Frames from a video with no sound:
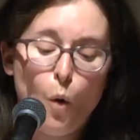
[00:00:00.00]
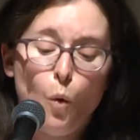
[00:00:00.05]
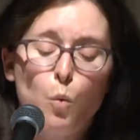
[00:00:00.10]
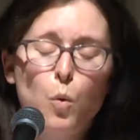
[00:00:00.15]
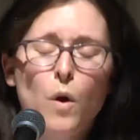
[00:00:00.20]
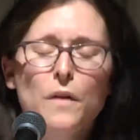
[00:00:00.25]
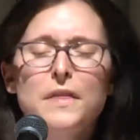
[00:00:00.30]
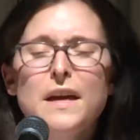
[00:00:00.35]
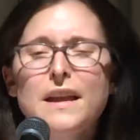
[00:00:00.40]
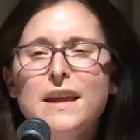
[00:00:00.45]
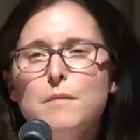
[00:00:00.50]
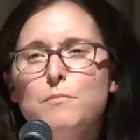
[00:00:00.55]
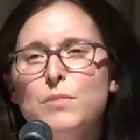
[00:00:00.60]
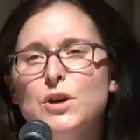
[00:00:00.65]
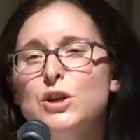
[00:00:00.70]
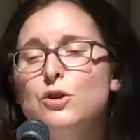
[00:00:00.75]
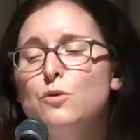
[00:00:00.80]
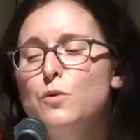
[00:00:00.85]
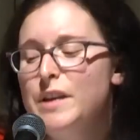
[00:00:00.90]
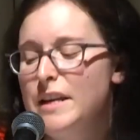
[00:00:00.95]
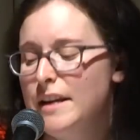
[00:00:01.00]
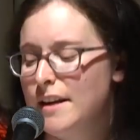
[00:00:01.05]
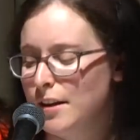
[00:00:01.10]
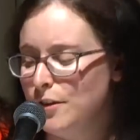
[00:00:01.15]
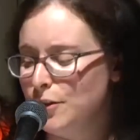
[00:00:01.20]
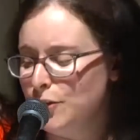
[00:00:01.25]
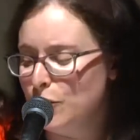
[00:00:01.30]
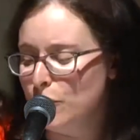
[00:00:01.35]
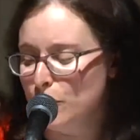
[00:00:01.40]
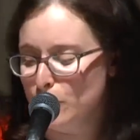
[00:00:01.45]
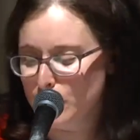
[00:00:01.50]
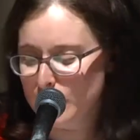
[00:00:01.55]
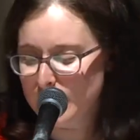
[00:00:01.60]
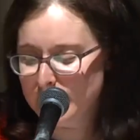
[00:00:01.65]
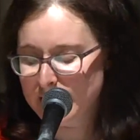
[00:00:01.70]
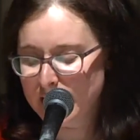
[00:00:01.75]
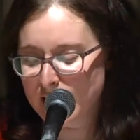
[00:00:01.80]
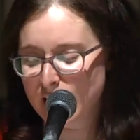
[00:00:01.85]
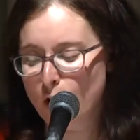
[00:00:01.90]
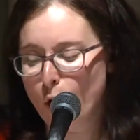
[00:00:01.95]
What that ambiguity can do
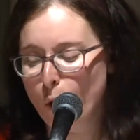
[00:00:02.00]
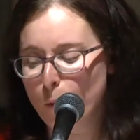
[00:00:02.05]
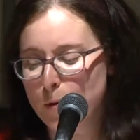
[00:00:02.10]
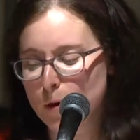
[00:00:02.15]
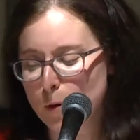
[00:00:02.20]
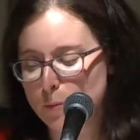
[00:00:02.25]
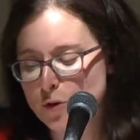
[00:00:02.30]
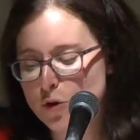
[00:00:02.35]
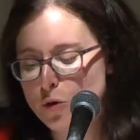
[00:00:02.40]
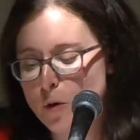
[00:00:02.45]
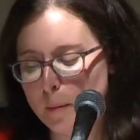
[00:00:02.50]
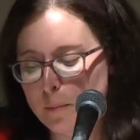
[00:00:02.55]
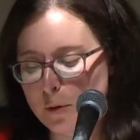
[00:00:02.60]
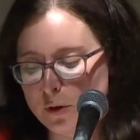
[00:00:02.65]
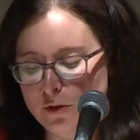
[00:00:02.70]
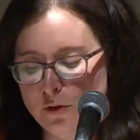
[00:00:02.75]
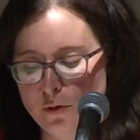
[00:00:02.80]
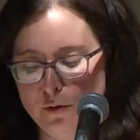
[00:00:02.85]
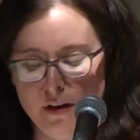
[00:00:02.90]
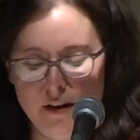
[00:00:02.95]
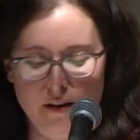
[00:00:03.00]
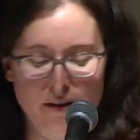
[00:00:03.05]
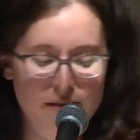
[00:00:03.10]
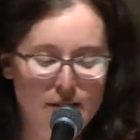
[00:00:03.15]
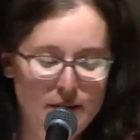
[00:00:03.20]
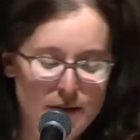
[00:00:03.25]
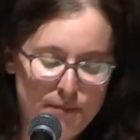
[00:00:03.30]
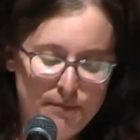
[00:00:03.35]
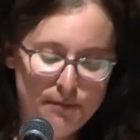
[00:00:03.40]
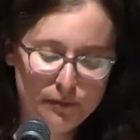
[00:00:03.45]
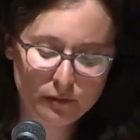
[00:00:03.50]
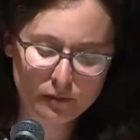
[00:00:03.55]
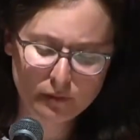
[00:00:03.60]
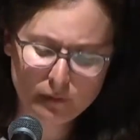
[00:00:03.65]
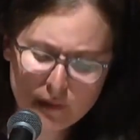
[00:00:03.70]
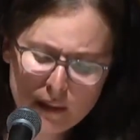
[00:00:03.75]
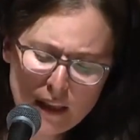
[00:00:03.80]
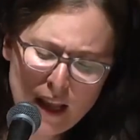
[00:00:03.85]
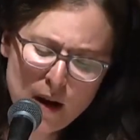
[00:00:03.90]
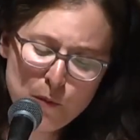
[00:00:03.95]
is it can open up two opportunities.
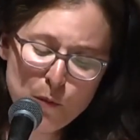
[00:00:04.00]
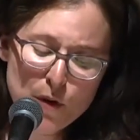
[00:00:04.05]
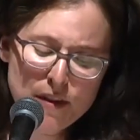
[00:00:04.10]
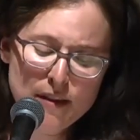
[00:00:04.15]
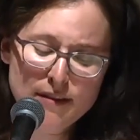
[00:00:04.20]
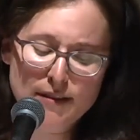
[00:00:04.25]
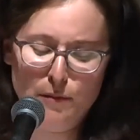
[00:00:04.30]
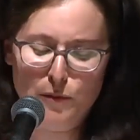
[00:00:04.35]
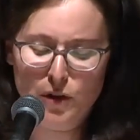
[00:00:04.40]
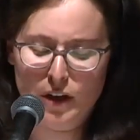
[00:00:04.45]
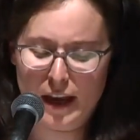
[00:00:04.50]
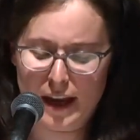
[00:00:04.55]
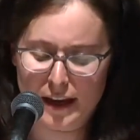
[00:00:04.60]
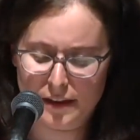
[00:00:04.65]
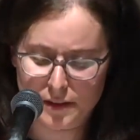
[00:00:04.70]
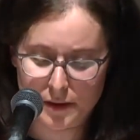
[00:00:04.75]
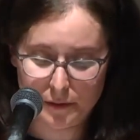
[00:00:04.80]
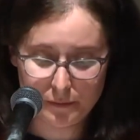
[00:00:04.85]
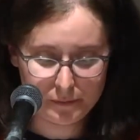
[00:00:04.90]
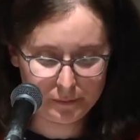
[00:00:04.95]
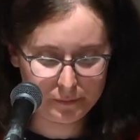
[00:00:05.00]
And with this, I'm going to end.